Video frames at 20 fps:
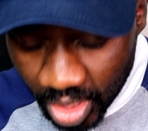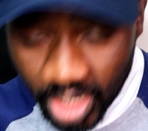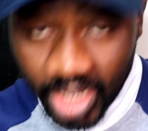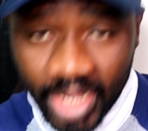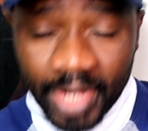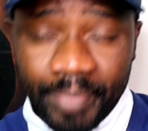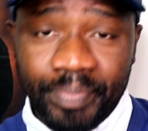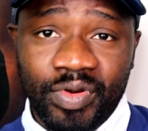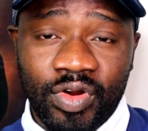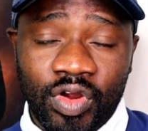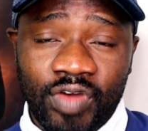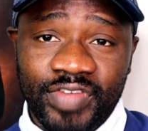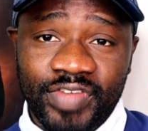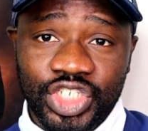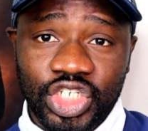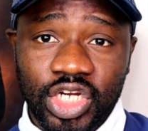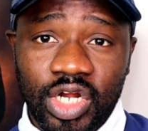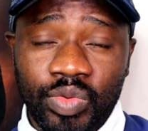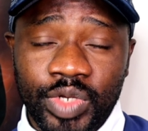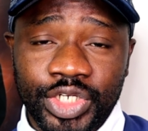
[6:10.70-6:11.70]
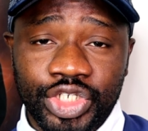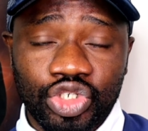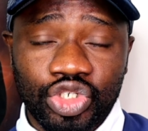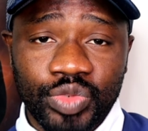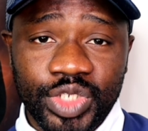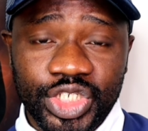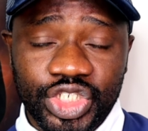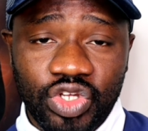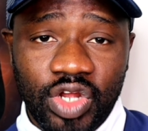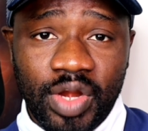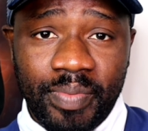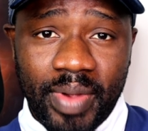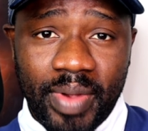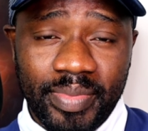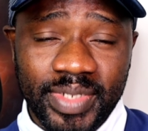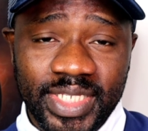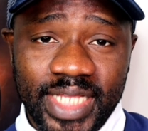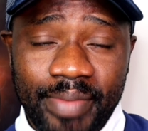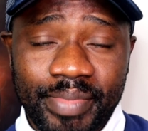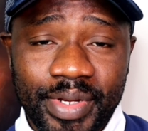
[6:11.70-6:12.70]
conventional way through which study
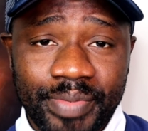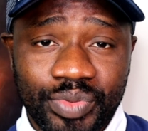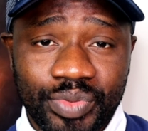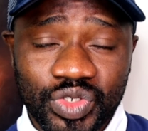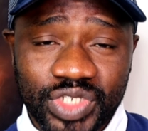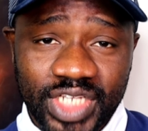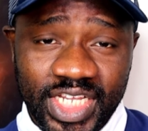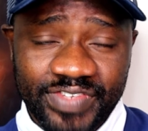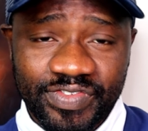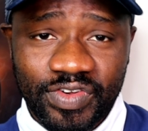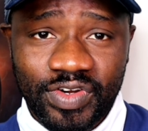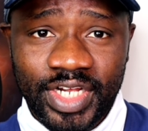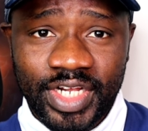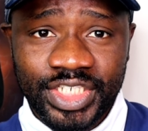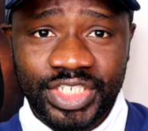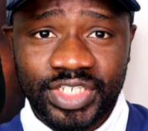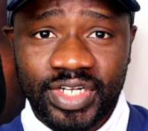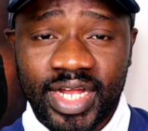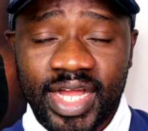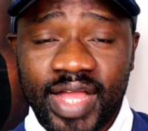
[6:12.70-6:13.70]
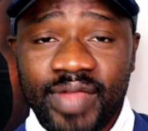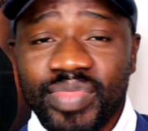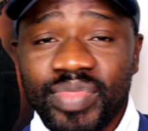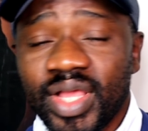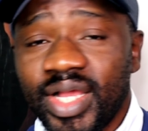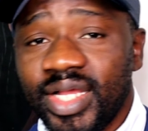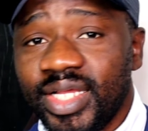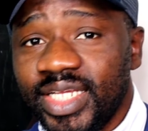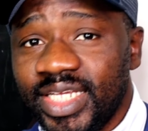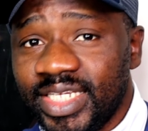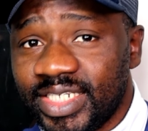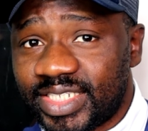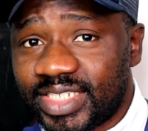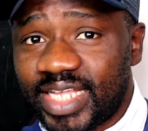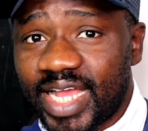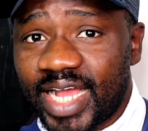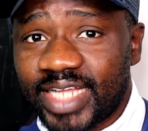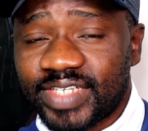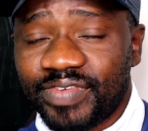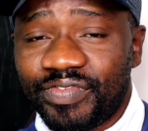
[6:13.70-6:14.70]
permits are being processed for Nigeria is
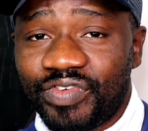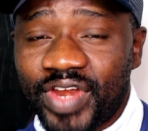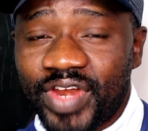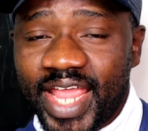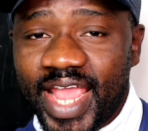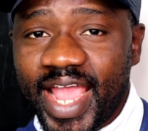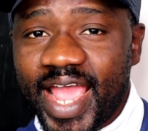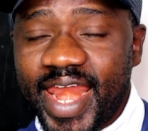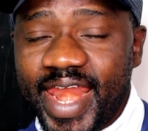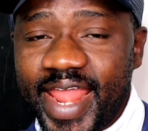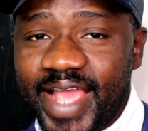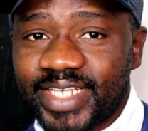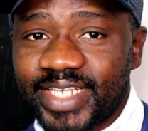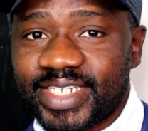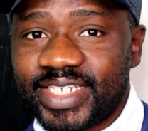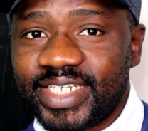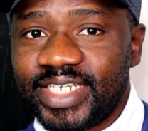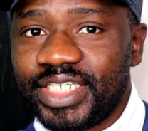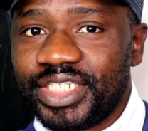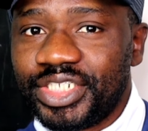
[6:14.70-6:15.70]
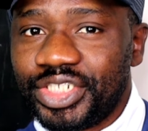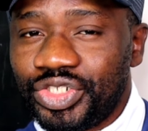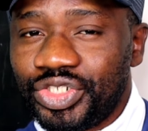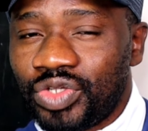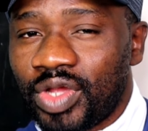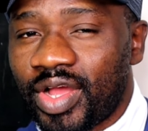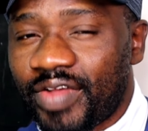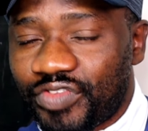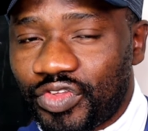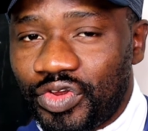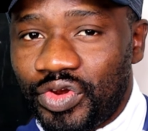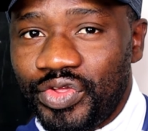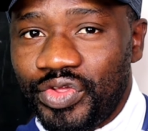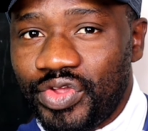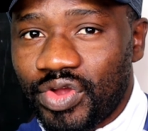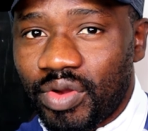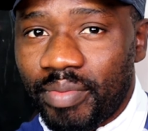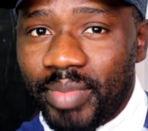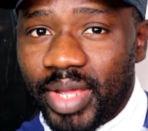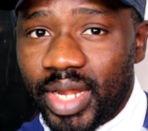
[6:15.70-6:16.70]
that for the NSC, you have to do
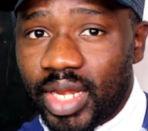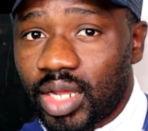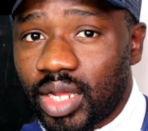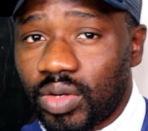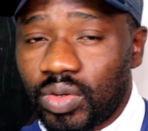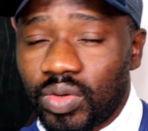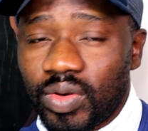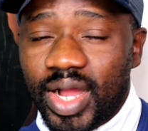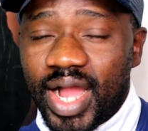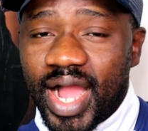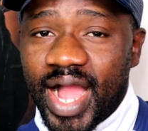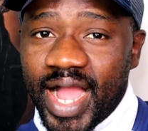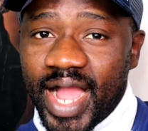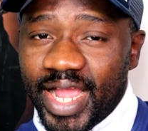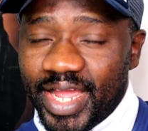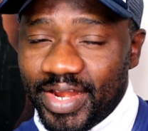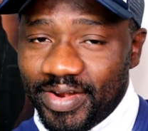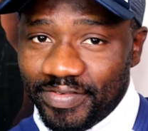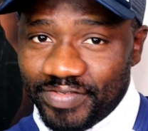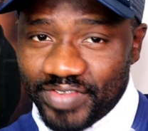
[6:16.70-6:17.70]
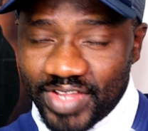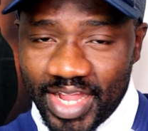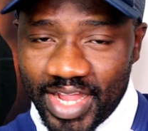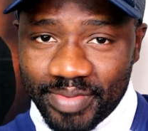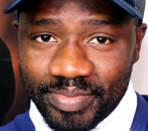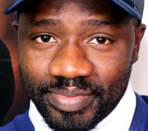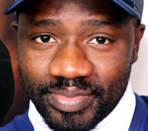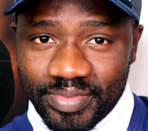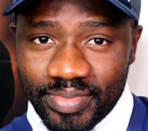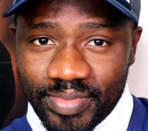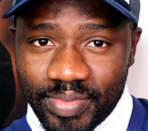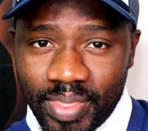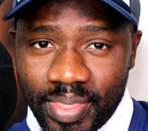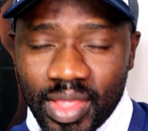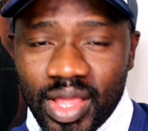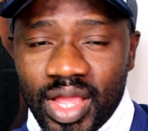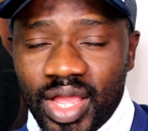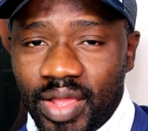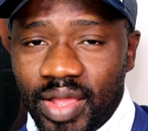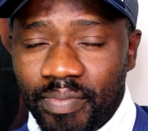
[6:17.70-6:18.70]
your medical ahead of time.
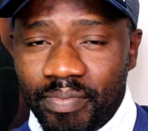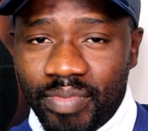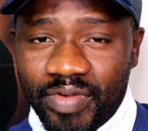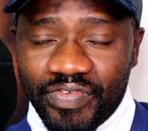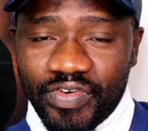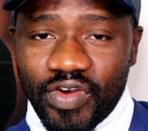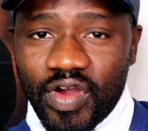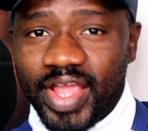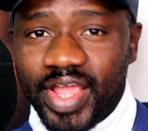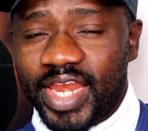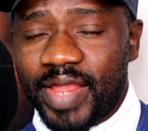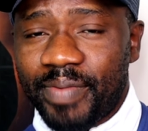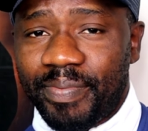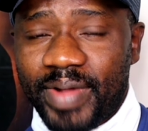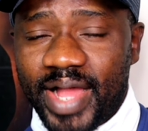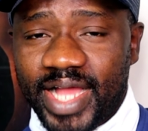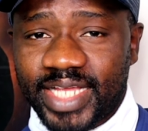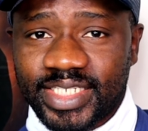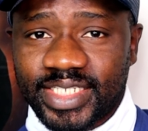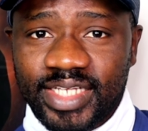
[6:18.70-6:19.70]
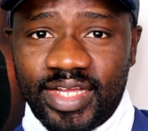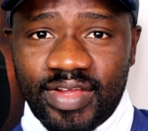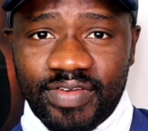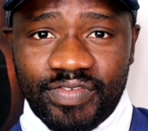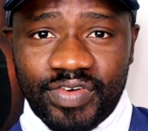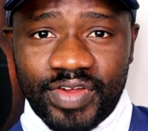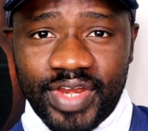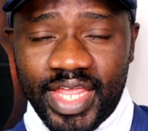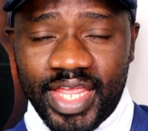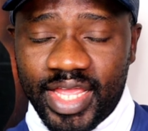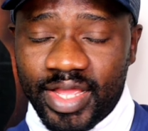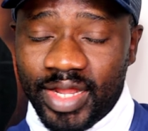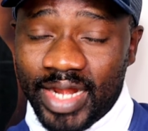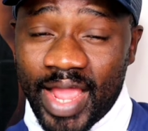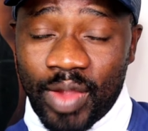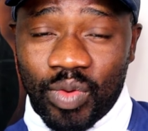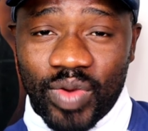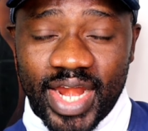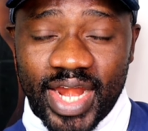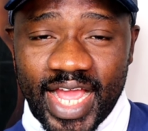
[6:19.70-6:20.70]
Before, in the past,
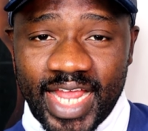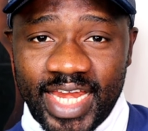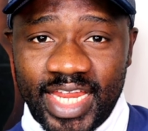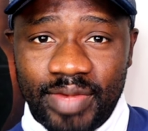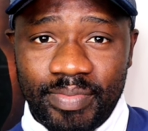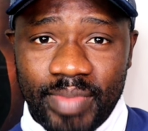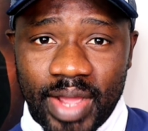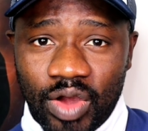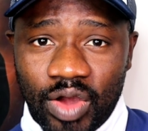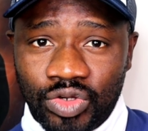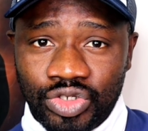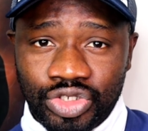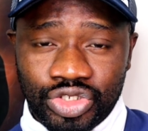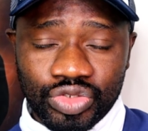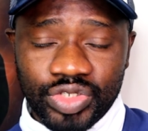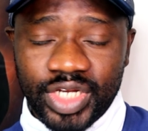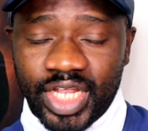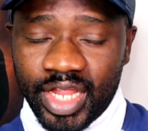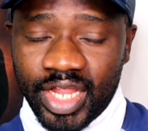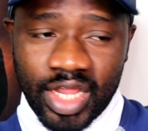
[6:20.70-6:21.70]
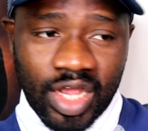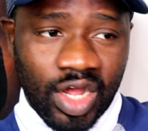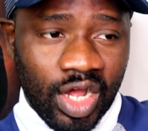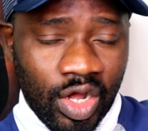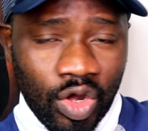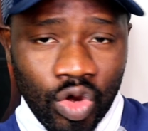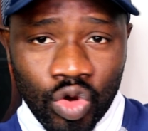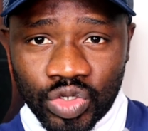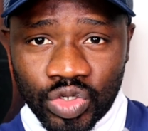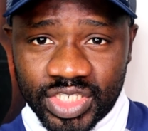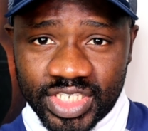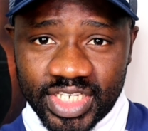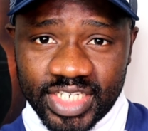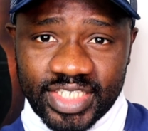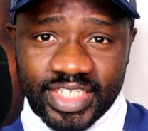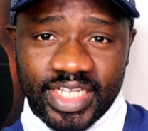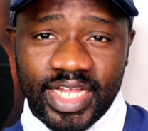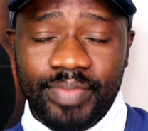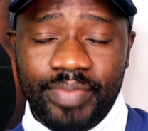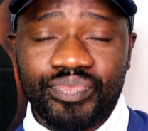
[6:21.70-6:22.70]
like when I did my own through the old
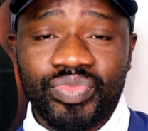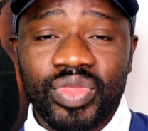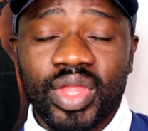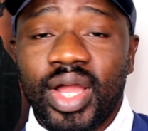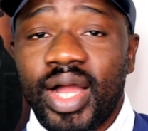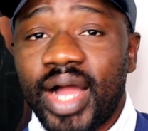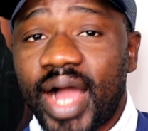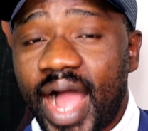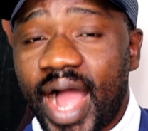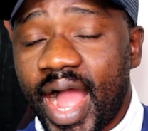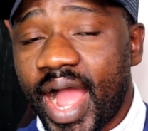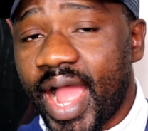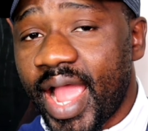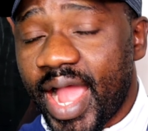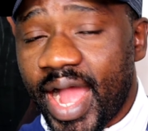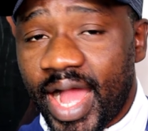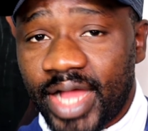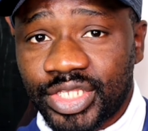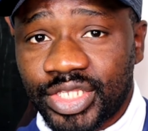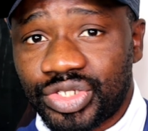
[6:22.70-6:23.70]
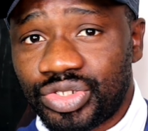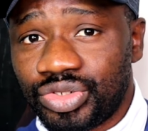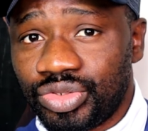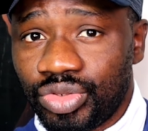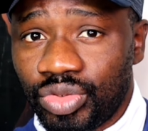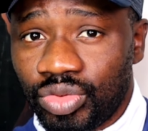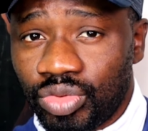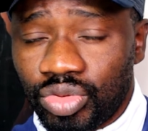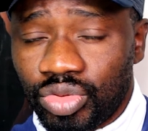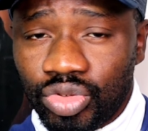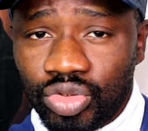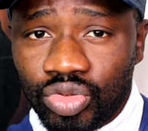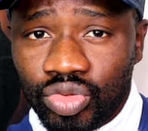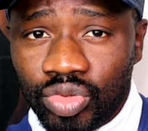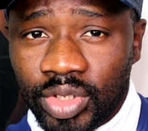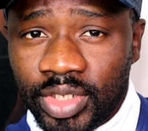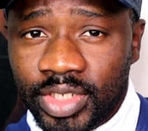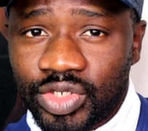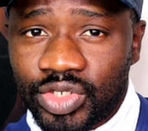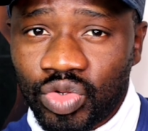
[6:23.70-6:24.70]
system, I had to,
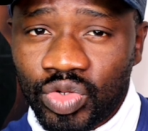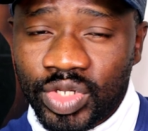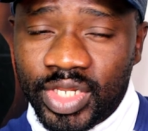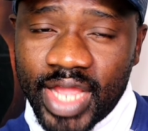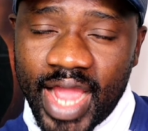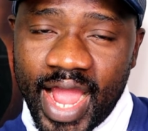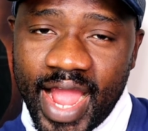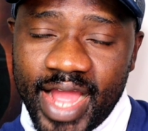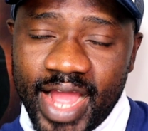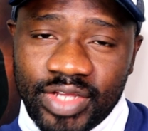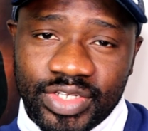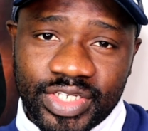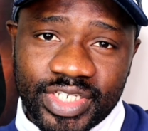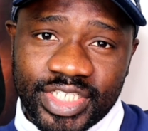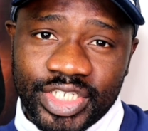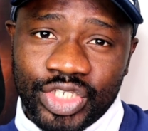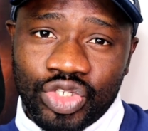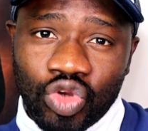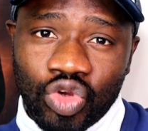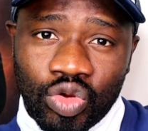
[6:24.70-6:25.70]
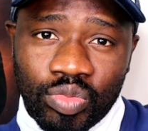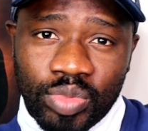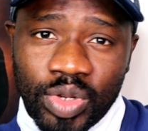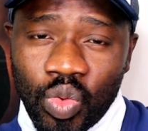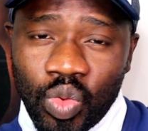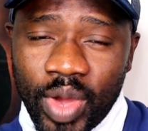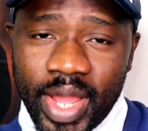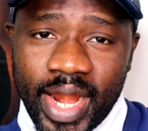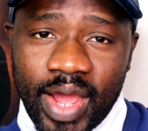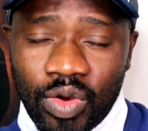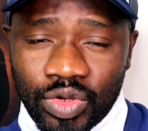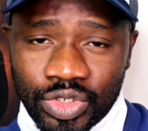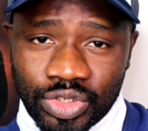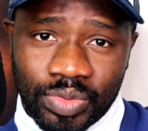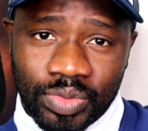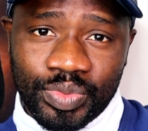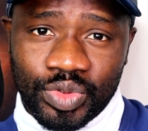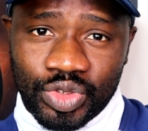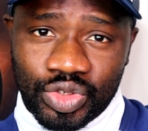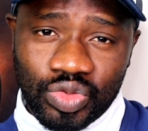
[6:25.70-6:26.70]
so the IRCC told me when I was
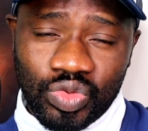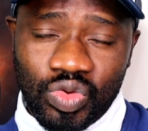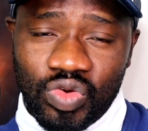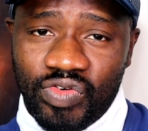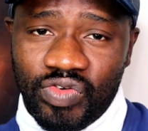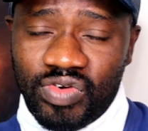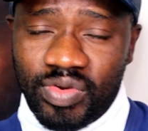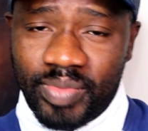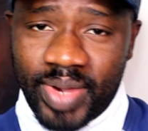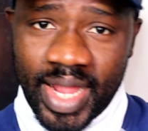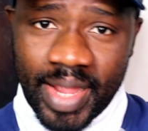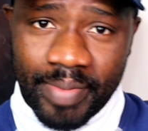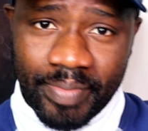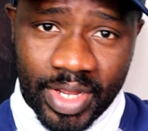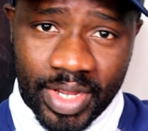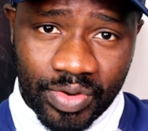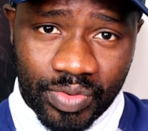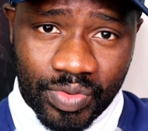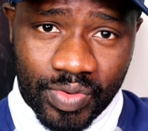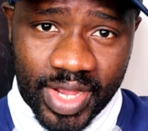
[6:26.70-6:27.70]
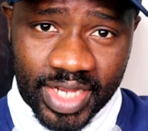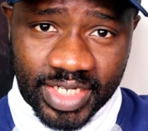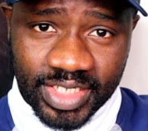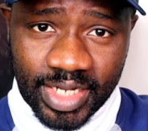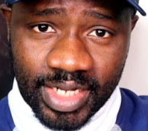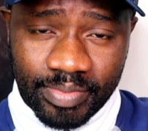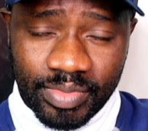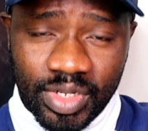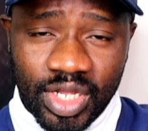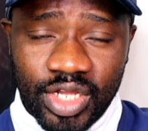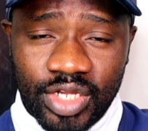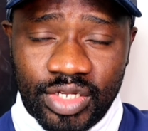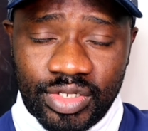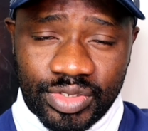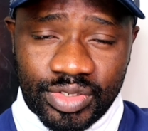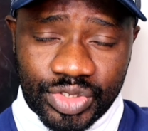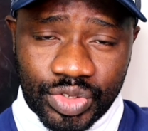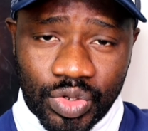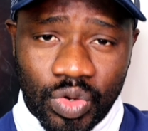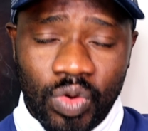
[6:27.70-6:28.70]
supposed to go for my medical exam.
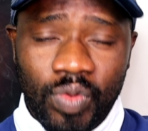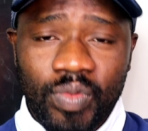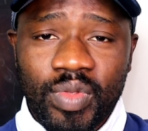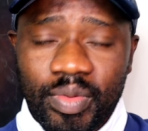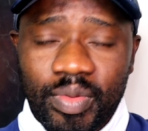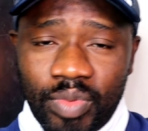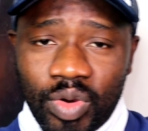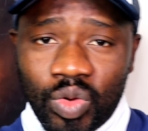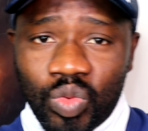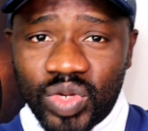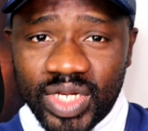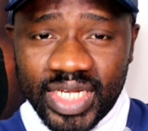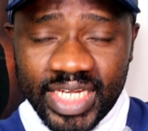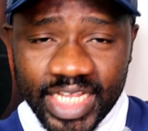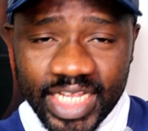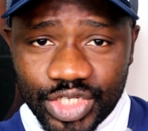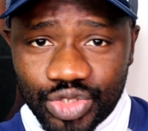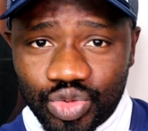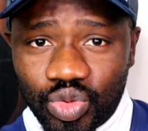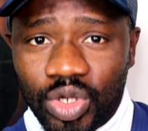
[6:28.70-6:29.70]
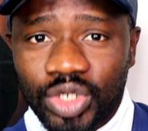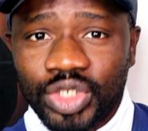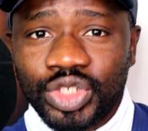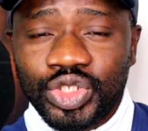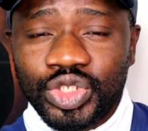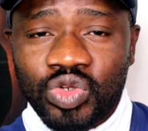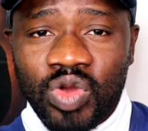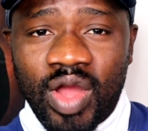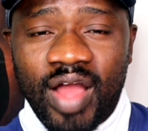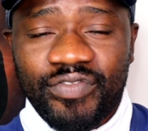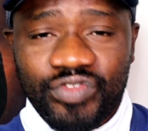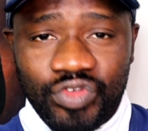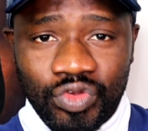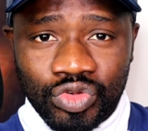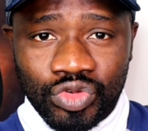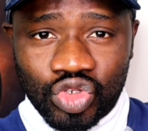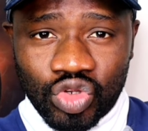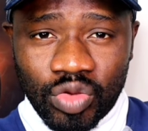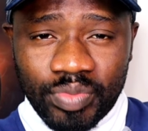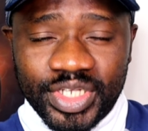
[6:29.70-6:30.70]
So, but with this one, you have
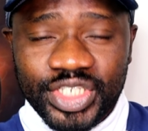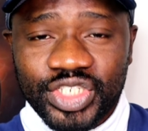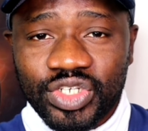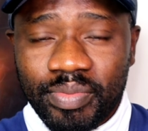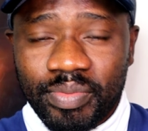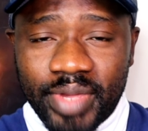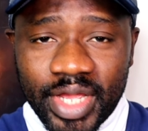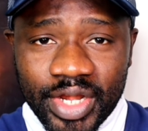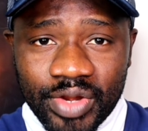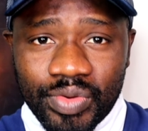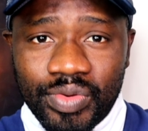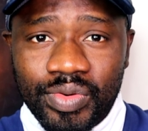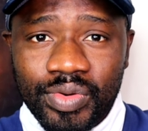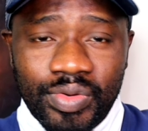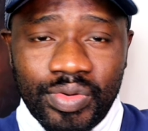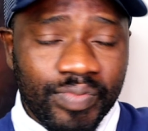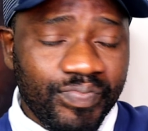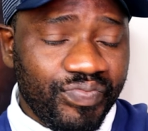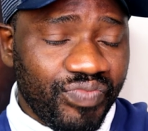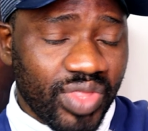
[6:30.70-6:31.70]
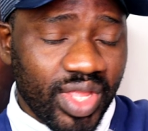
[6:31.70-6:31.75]
to submit your medical